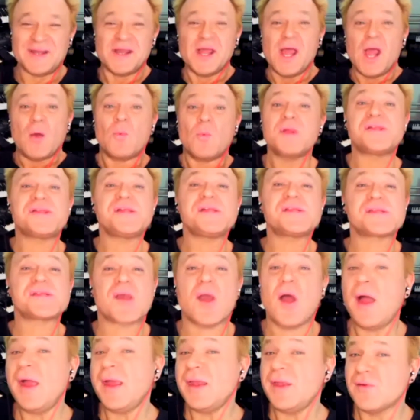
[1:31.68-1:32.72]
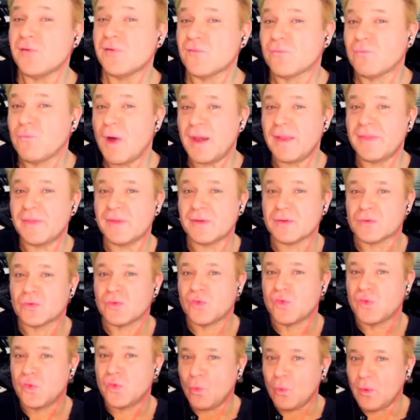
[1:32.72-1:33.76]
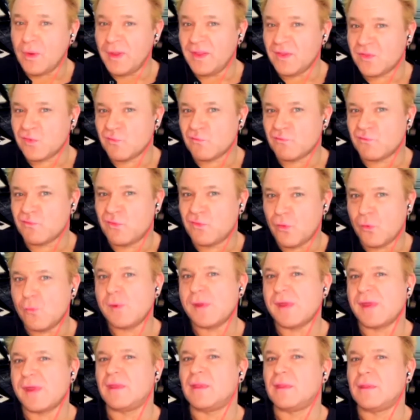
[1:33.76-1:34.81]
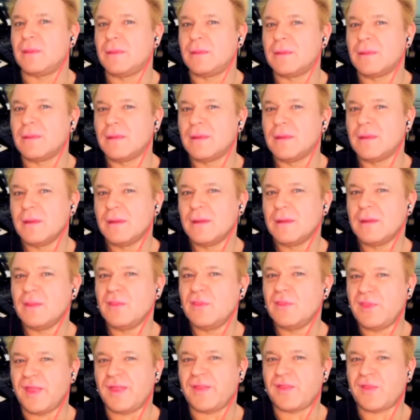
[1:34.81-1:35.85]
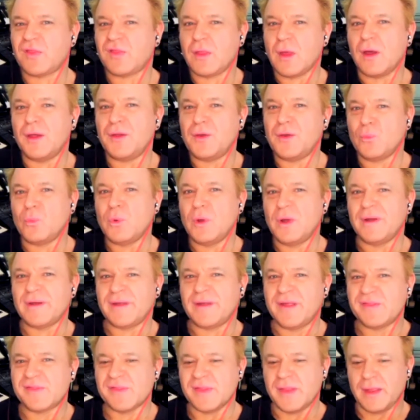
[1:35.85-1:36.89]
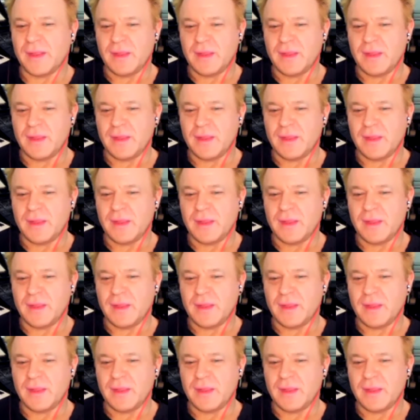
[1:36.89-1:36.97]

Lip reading: Which is kind of one of the joys of doing this kind of work, isn't it?